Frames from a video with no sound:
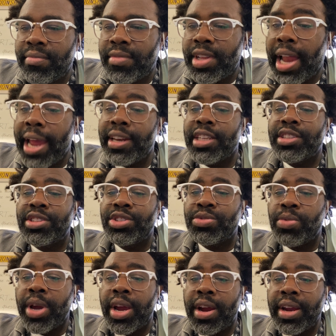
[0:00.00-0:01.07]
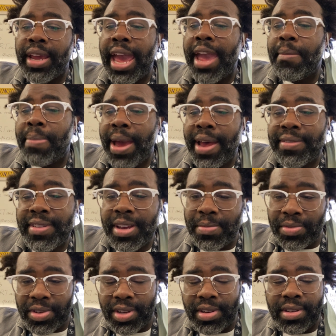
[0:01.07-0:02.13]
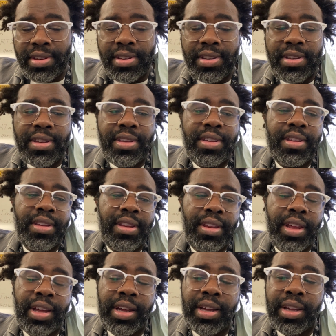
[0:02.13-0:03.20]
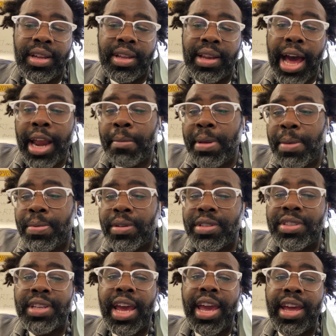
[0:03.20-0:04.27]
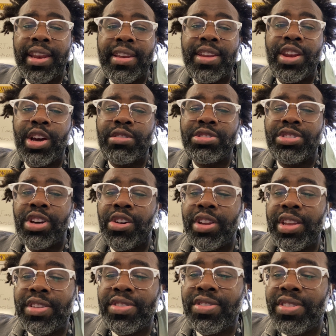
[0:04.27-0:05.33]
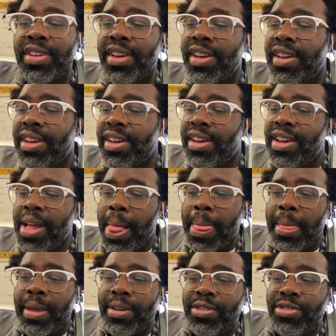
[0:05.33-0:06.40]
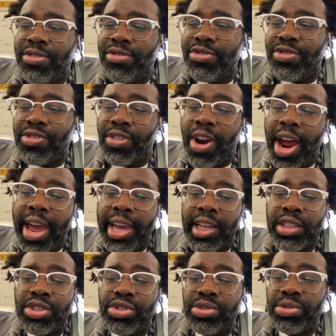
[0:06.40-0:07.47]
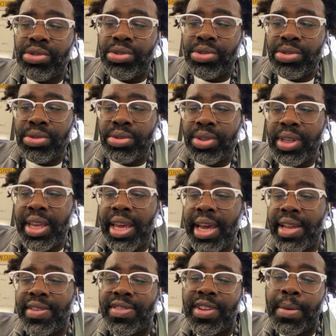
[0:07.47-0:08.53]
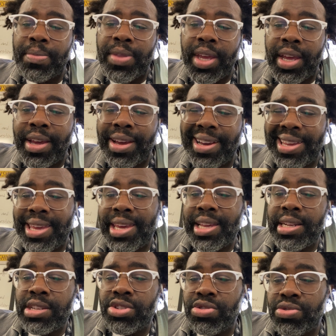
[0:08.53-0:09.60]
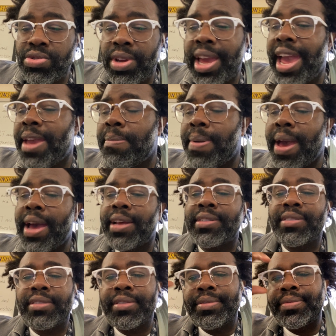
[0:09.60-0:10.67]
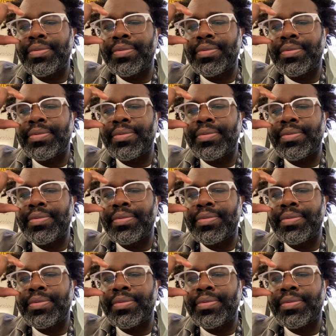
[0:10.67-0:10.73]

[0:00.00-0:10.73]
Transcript: like, this is where Game Pass comes in. A lot of people are saying, Sony's trying to get something akin to Game Pass.